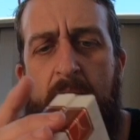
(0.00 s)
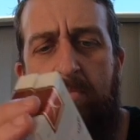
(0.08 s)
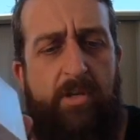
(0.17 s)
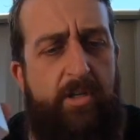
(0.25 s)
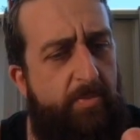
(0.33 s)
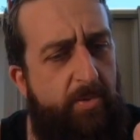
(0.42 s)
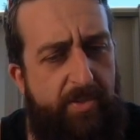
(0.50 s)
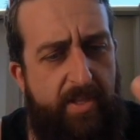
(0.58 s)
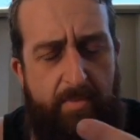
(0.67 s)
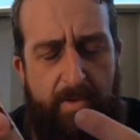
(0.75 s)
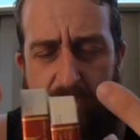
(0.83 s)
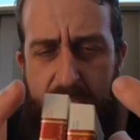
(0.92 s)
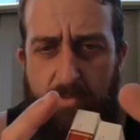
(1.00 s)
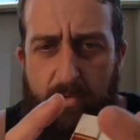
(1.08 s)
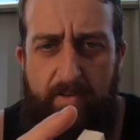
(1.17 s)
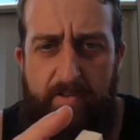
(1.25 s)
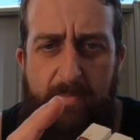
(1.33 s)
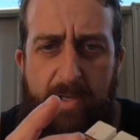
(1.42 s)
going to put them into what
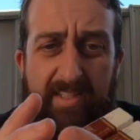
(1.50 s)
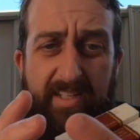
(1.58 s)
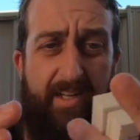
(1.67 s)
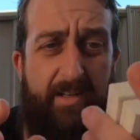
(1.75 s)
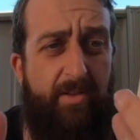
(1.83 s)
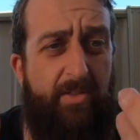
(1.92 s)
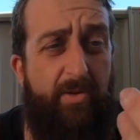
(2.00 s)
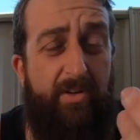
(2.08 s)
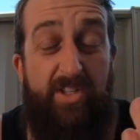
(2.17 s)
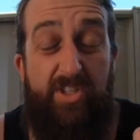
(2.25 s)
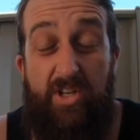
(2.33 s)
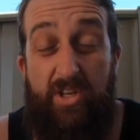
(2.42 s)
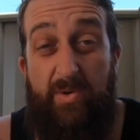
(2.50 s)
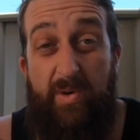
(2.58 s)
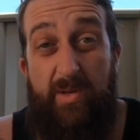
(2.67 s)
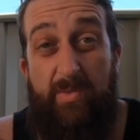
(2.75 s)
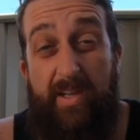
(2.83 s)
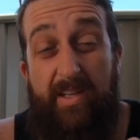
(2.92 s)
I spent today. I thought I'd just show you
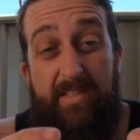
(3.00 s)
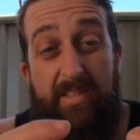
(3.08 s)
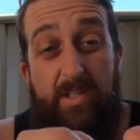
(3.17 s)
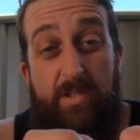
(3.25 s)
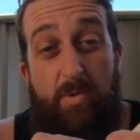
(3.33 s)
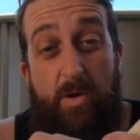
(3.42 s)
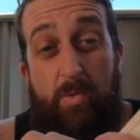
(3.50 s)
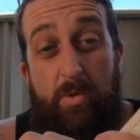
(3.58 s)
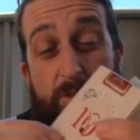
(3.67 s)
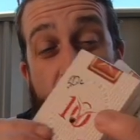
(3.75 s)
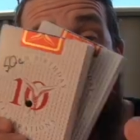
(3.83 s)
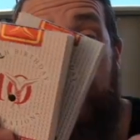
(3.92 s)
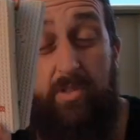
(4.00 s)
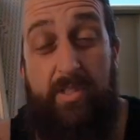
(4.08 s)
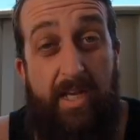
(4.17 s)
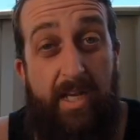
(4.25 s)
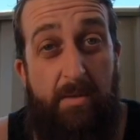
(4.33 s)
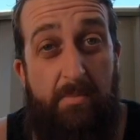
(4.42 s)
anyway because this is what we'll use
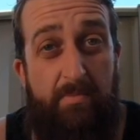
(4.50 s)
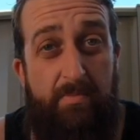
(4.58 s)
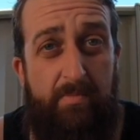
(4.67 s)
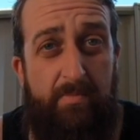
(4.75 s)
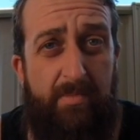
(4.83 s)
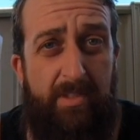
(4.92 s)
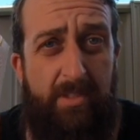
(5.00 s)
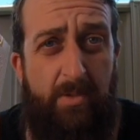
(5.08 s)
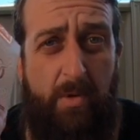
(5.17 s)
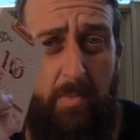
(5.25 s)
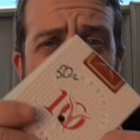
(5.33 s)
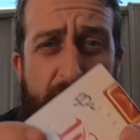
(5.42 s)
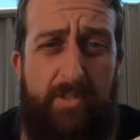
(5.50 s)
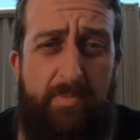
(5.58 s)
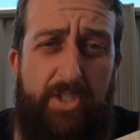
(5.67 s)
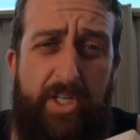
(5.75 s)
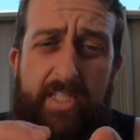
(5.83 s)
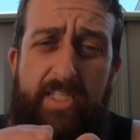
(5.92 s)
when we do some
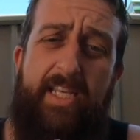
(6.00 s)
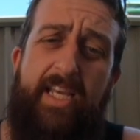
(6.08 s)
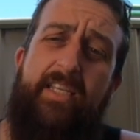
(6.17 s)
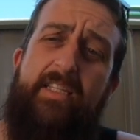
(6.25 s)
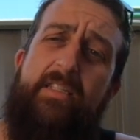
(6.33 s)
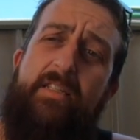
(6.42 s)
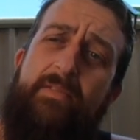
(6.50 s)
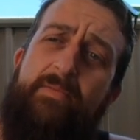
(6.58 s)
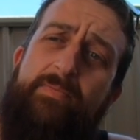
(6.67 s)
Chase the Ace.